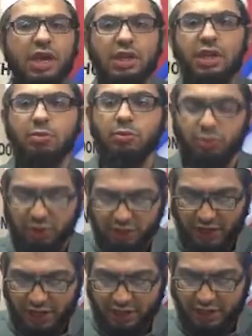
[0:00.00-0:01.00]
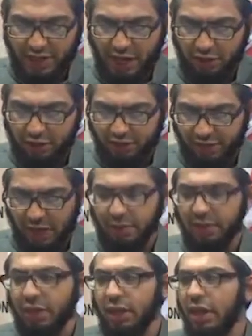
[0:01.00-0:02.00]
and he decided to gather his
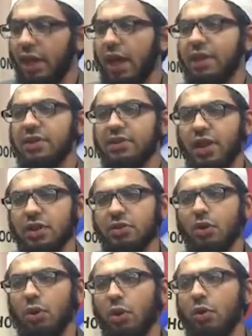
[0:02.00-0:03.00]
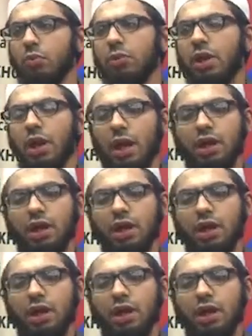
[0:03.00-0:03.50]
family and he decided to go home.